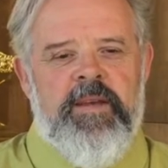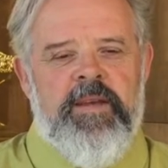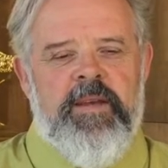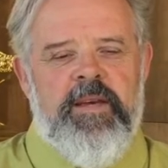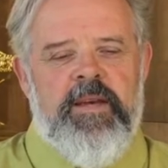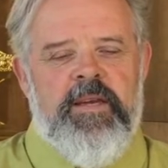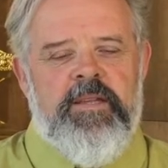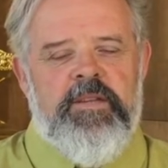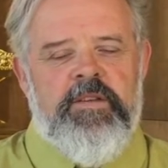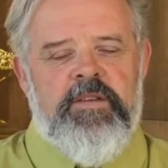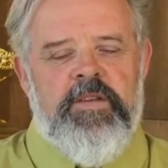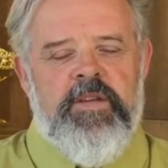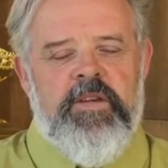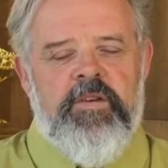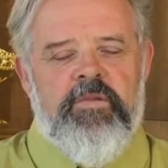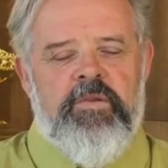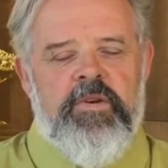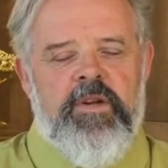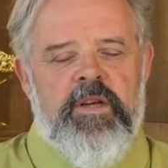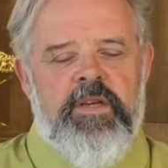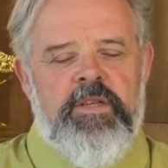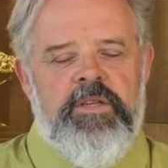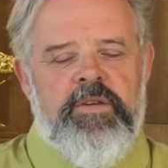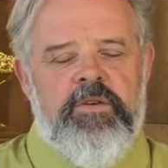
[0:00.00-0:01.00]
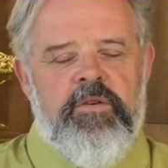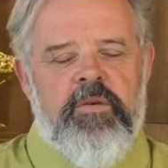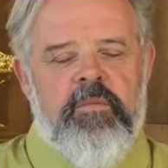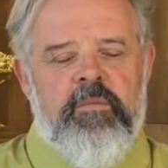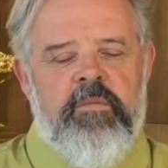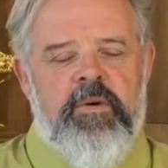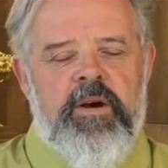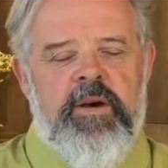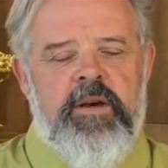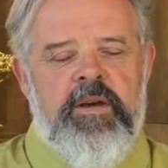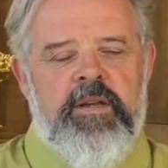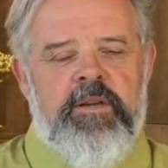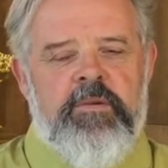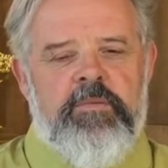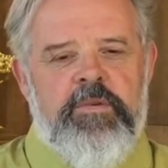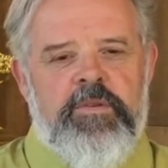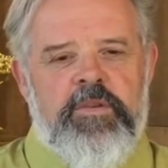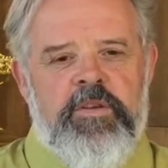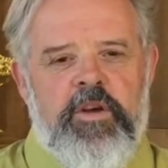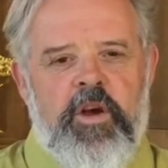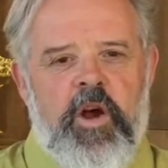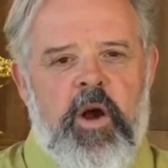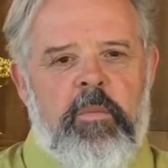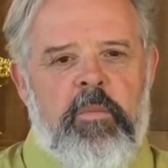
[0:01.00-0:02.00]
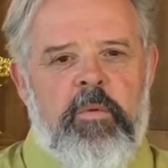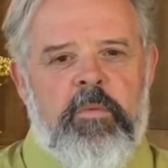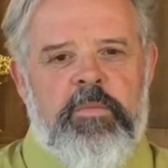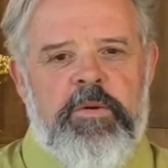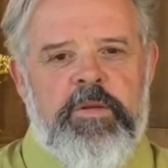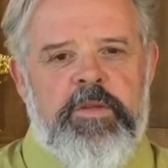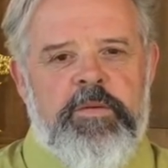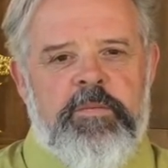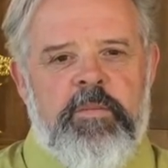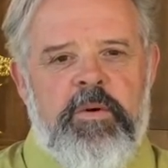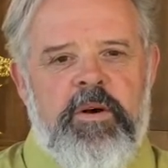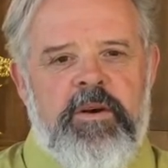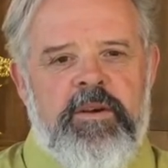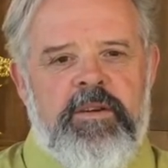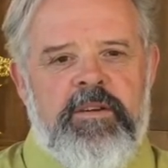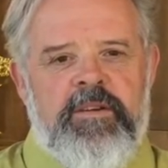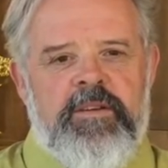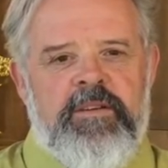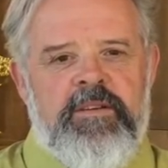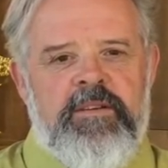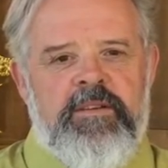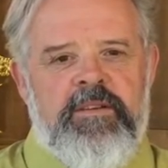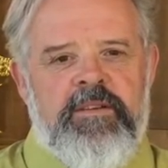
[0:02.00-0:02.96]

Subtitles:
and synchronize your mind with Karmapa's mind.